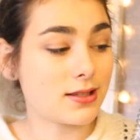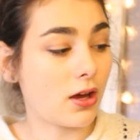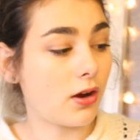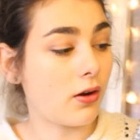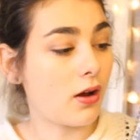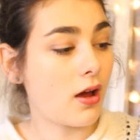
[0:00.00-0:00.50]

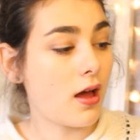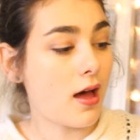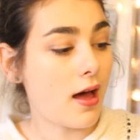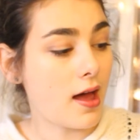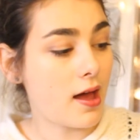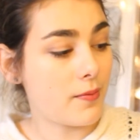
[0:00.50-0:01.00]
So
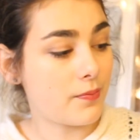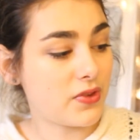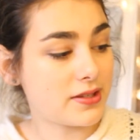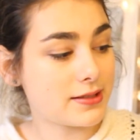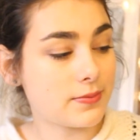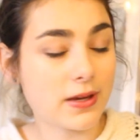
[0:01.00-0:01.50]

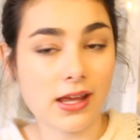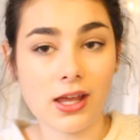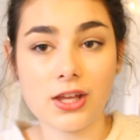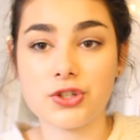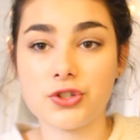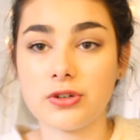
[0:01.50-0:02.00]
this is my
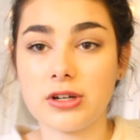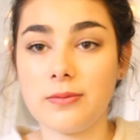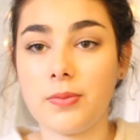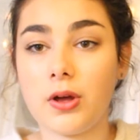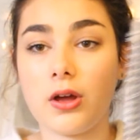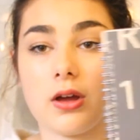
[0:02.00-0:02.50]
history
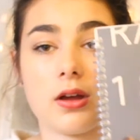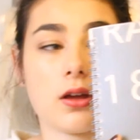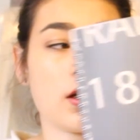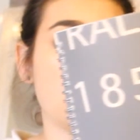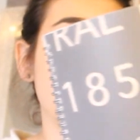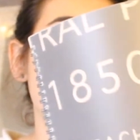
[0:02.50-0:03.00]
book.